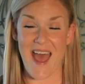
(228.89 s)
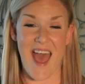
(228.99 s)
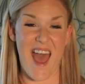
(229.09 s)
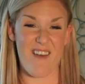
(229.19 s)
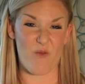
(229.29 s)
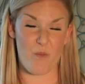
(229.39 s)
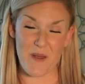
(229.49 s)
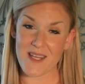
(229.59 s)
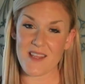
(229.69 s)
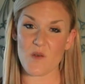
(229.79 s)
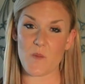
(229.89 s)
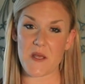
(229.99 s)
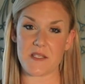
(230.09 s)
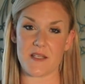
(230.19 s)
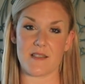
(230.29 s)
have been in the
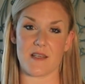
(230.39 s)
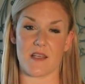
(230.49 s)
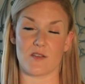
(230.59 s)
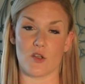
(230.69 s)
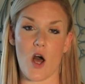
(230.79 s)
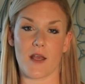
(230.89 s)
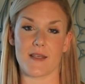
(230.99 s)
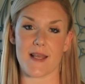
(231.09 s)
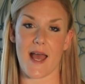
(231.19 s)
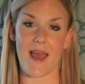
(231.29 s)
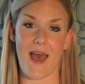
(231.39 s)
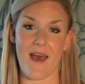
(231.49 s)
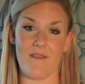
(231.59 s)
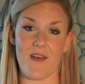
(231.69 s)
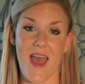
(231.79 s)
business as long as I
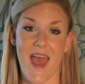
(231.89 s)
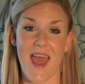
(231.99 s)
have,